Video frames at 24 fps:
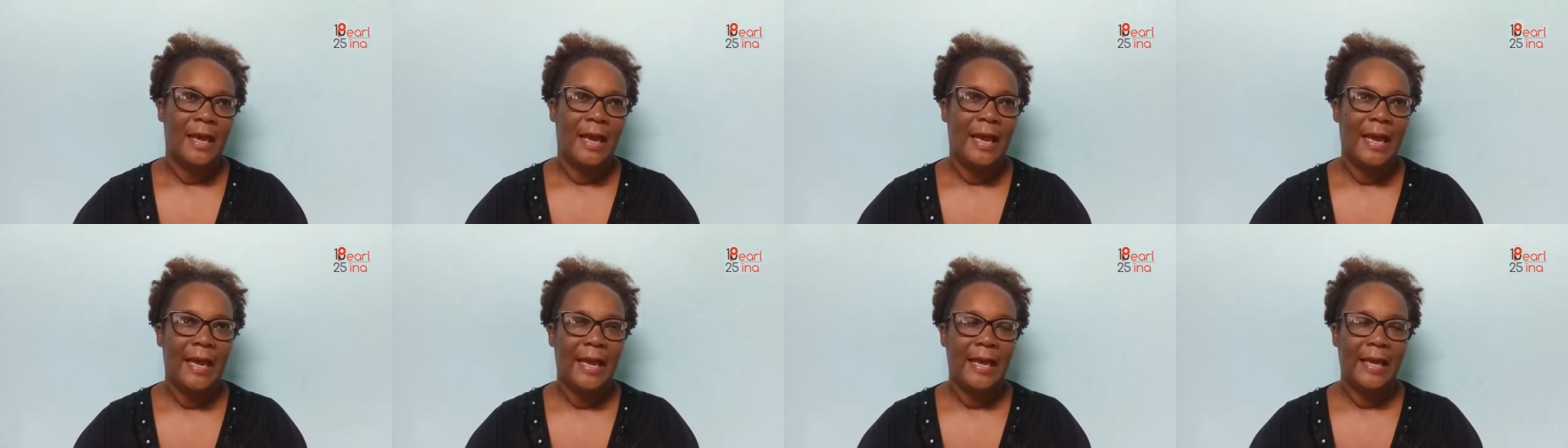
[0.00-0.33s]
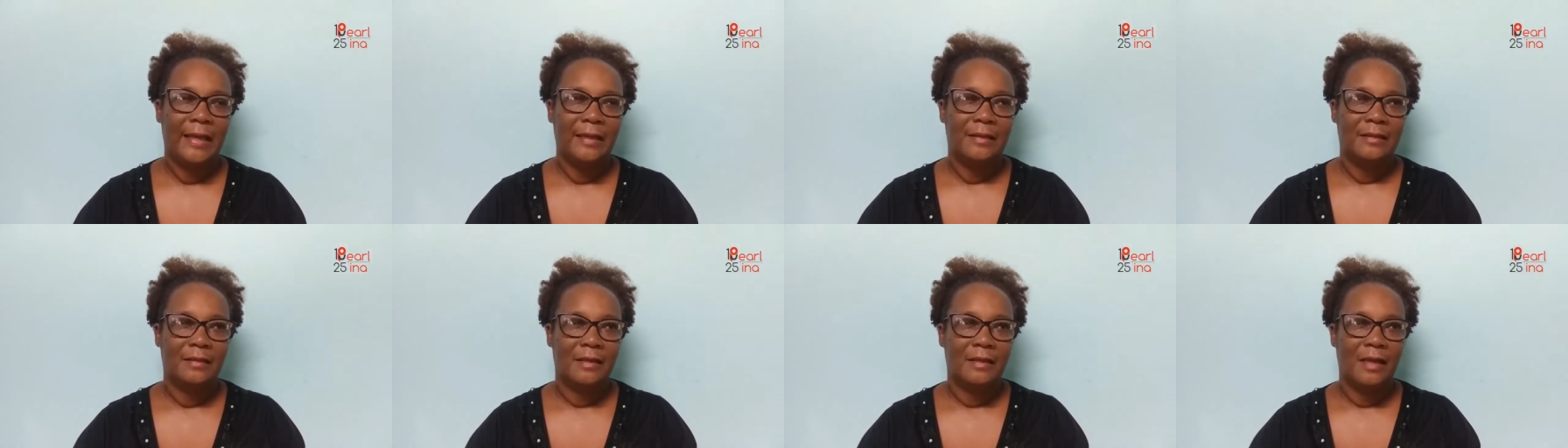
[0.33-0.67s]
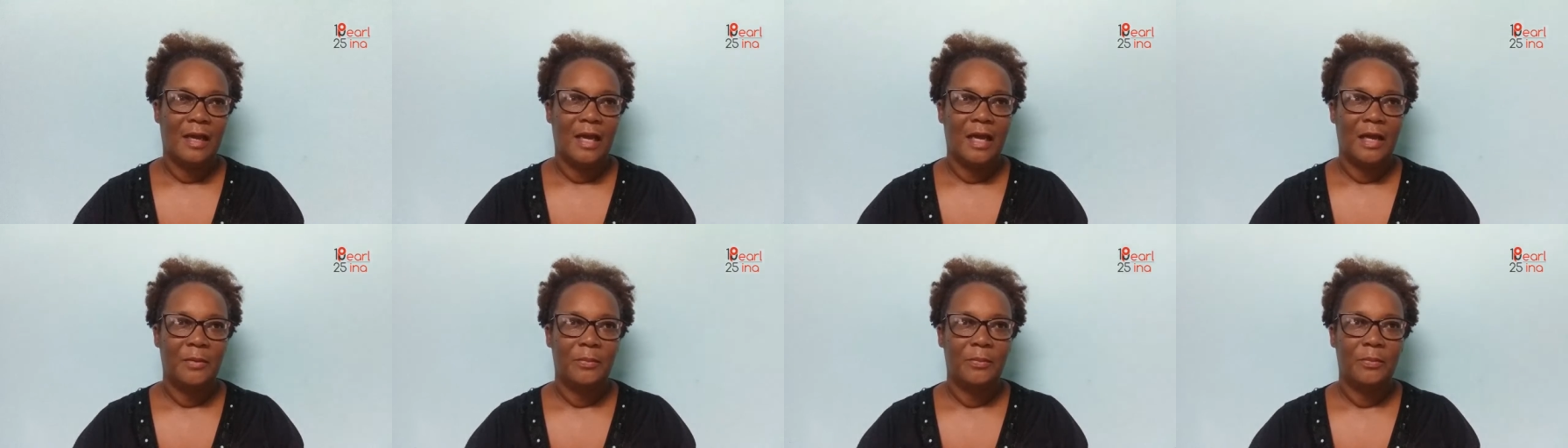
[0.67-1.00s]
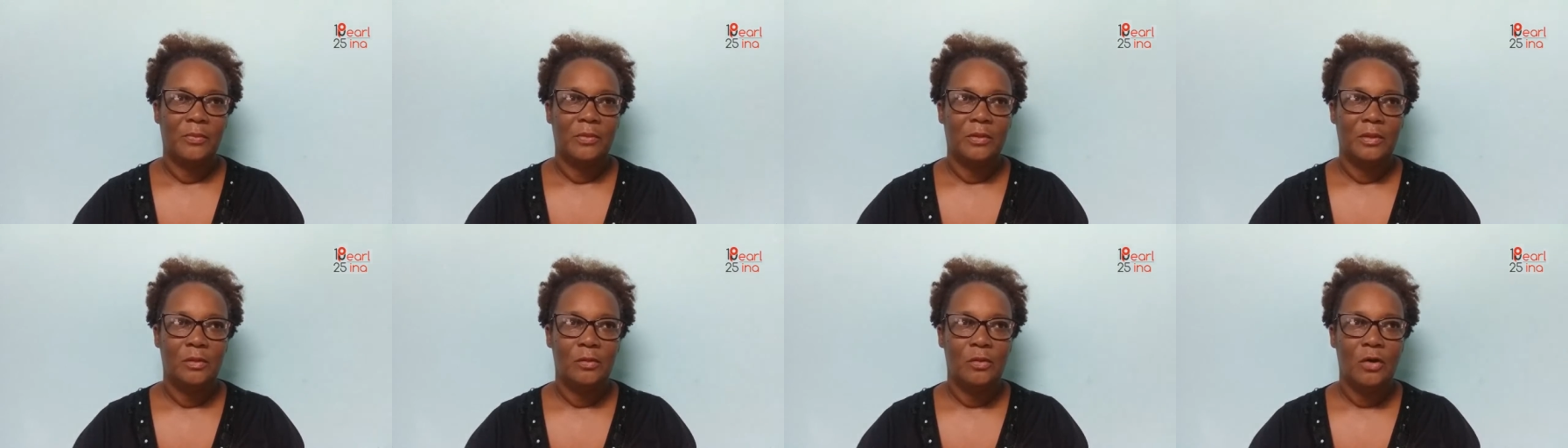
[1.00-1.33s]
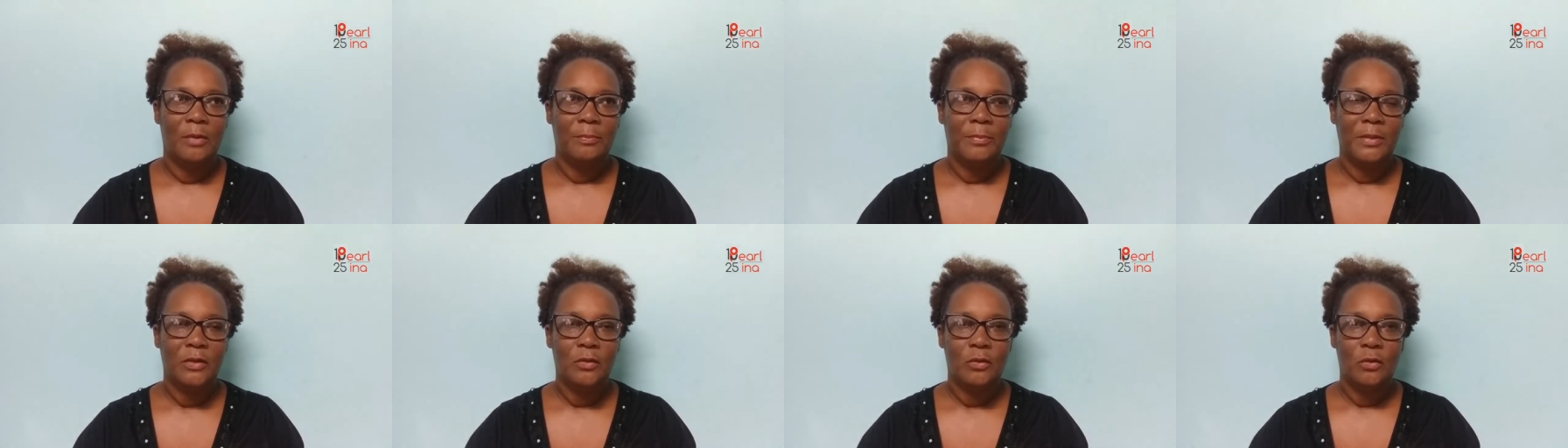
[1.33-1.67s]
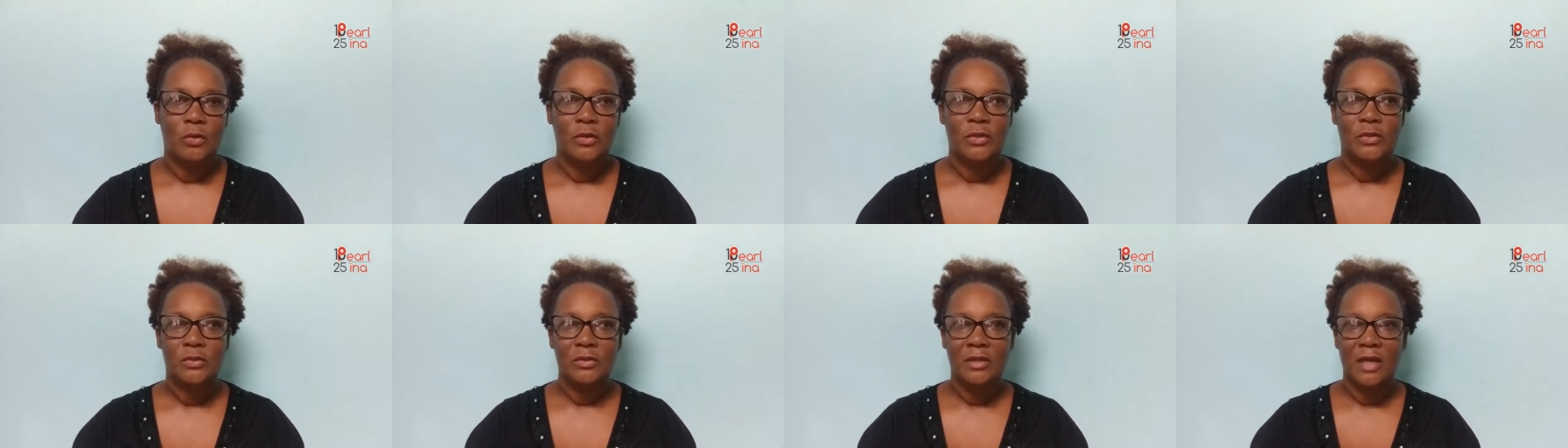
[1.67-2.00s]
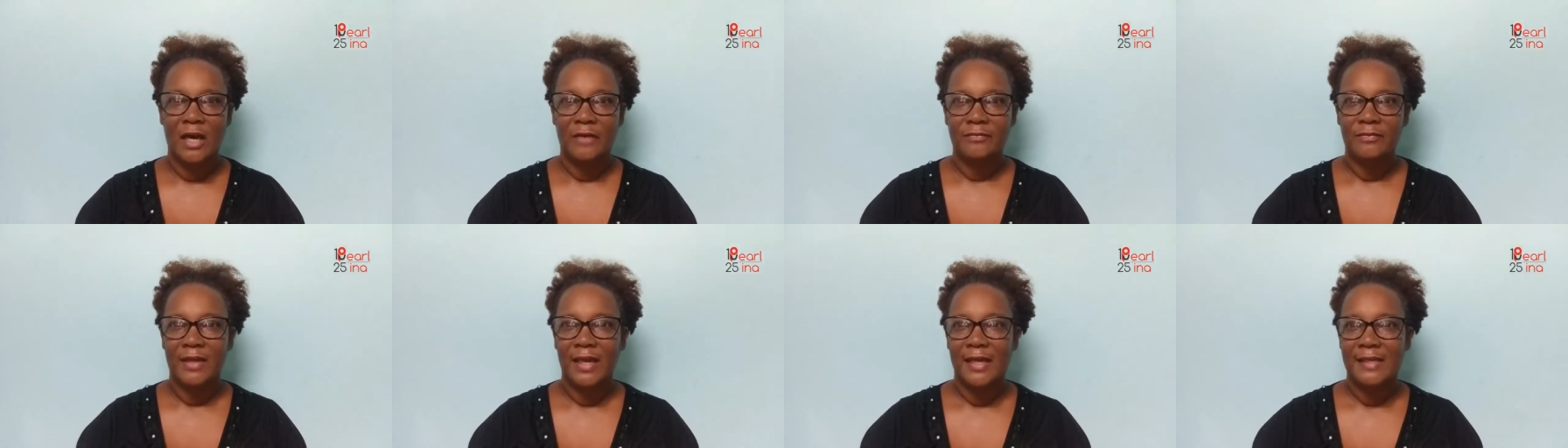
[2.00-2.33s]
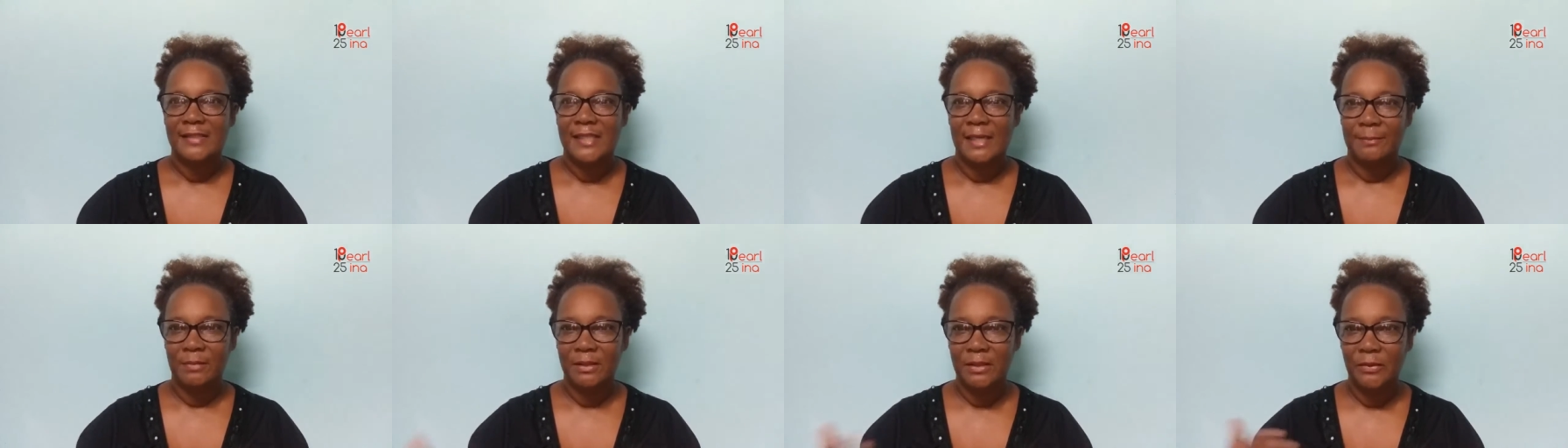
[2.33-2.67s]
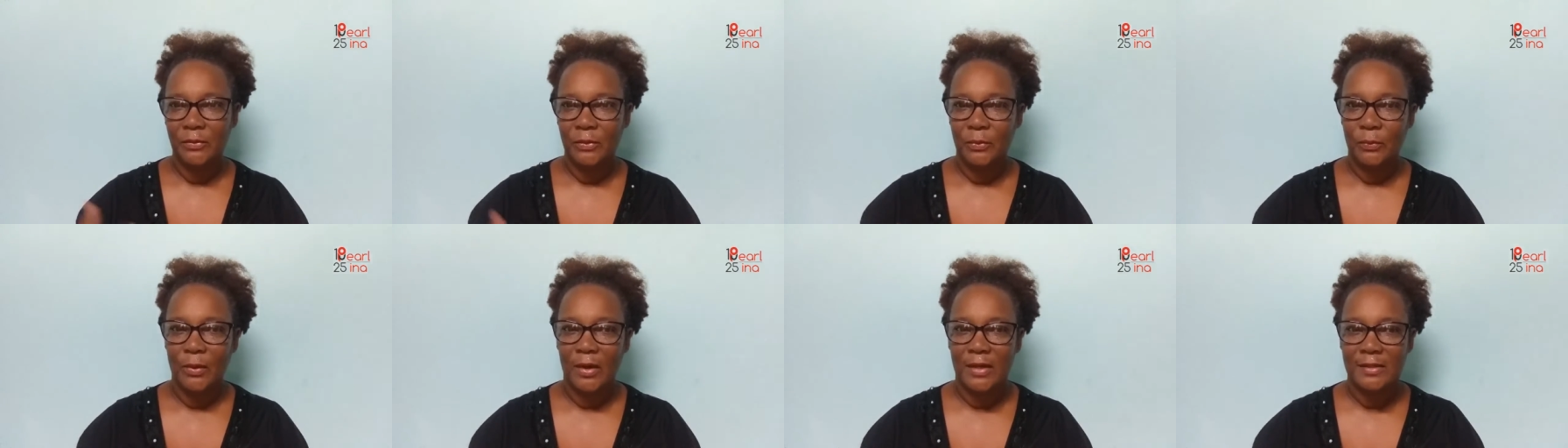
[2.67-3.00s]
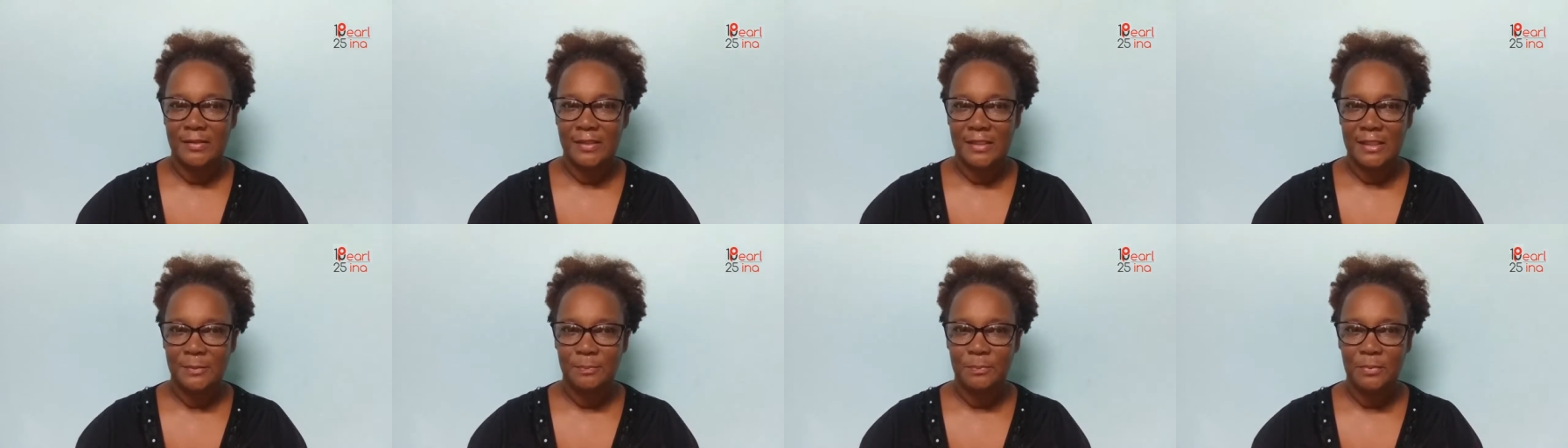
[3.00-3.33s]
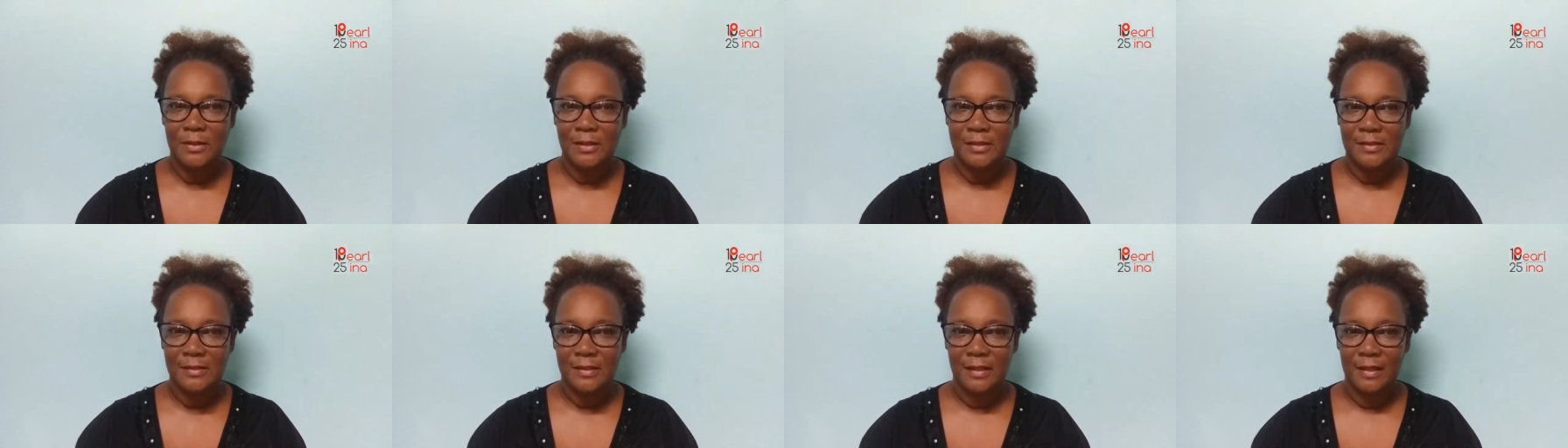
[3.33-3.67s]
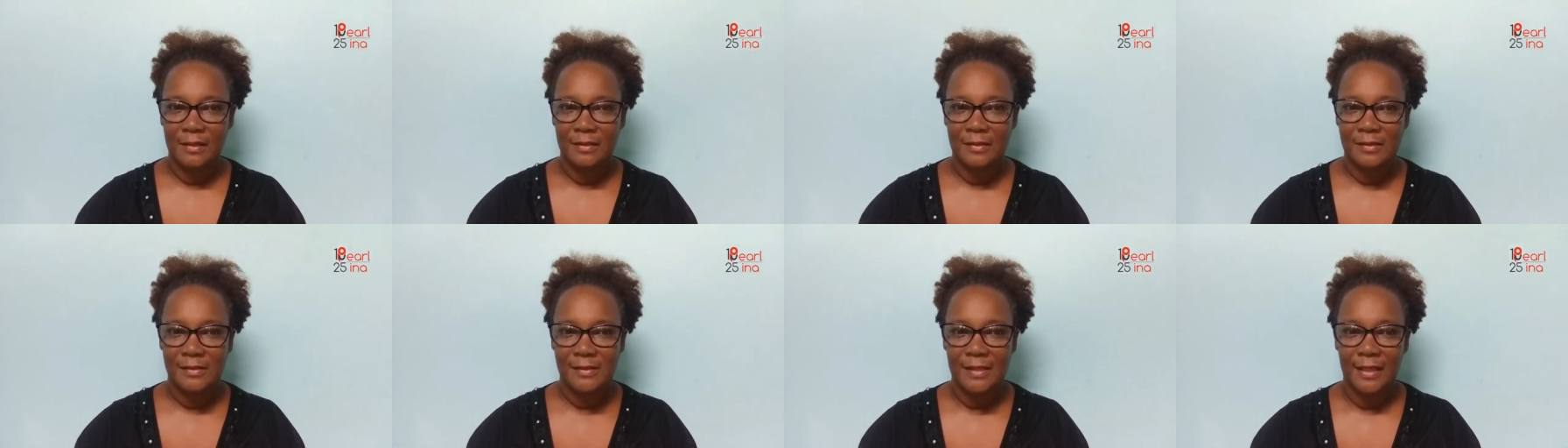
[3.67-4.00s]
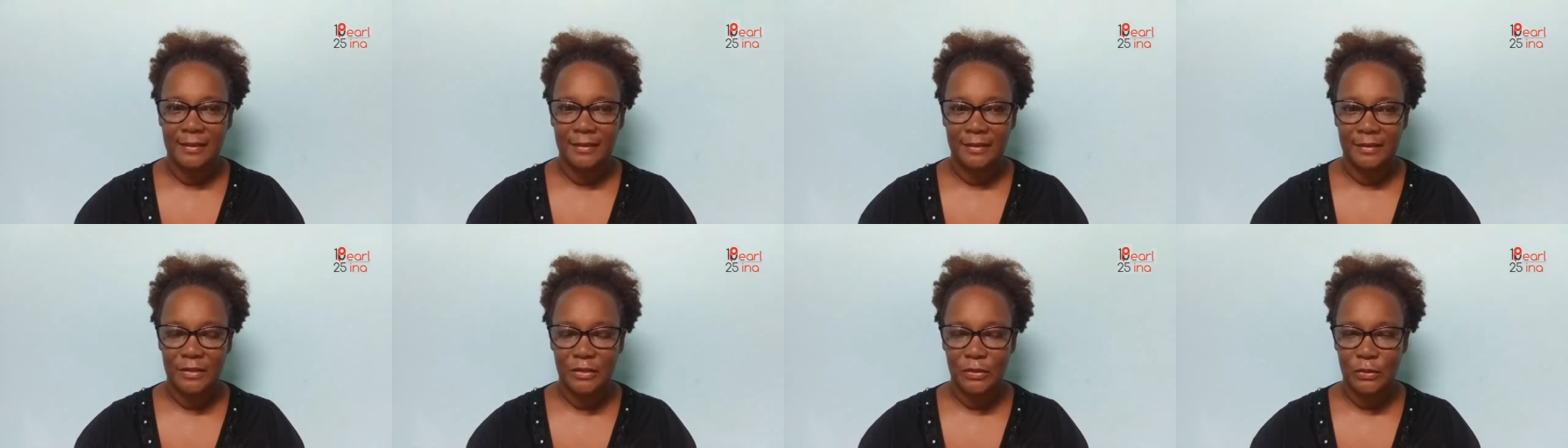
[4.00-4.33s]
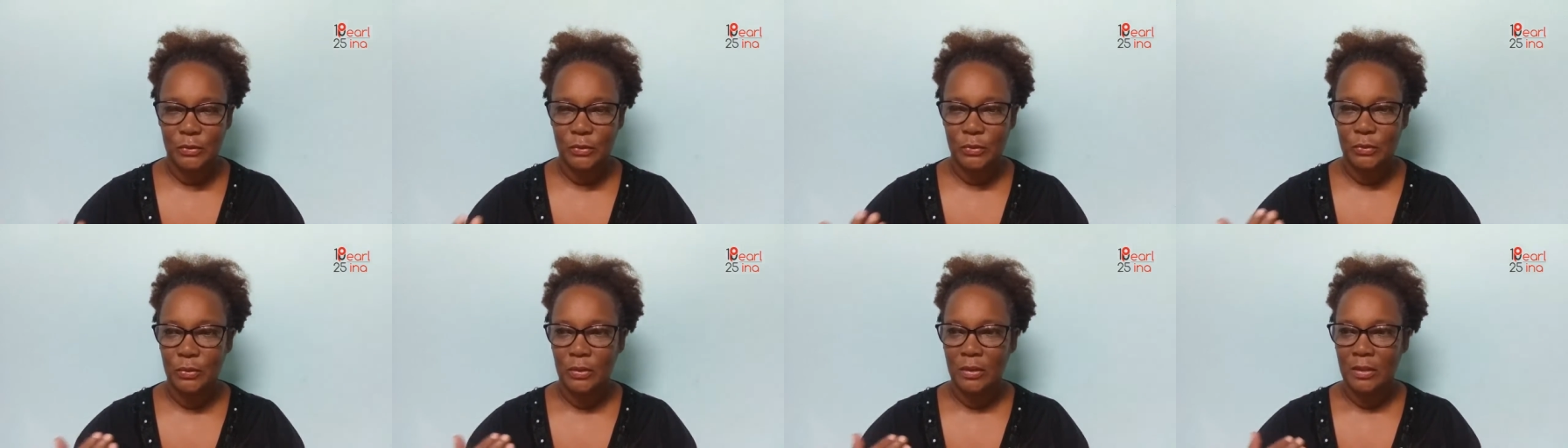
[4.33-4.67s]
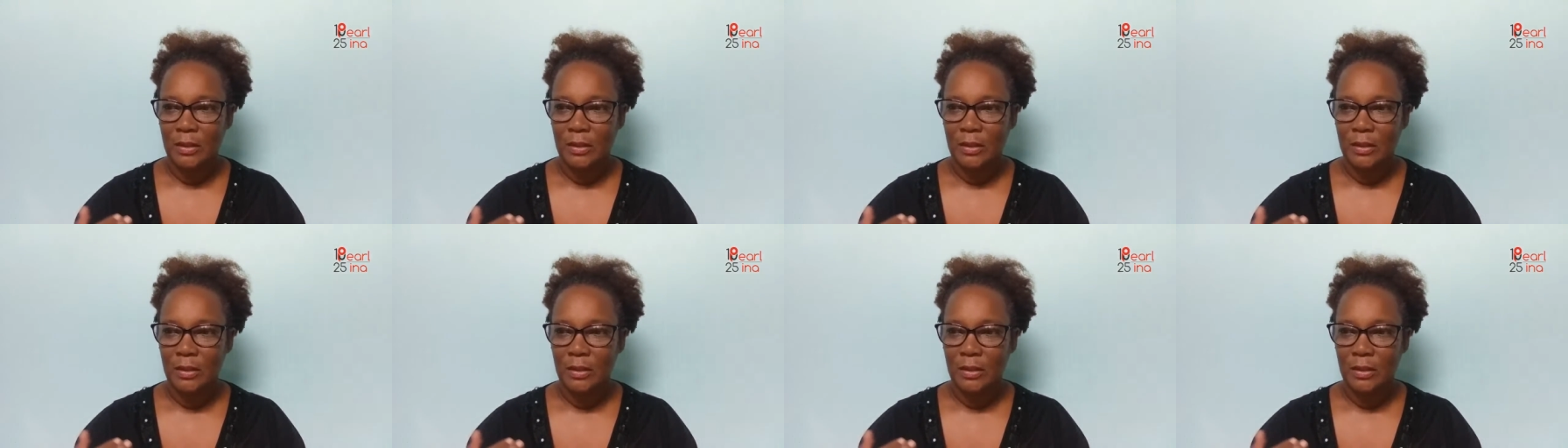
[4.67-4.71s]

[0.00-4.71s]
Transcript: And um, lo and behold, soon after I accepted the request, this person started to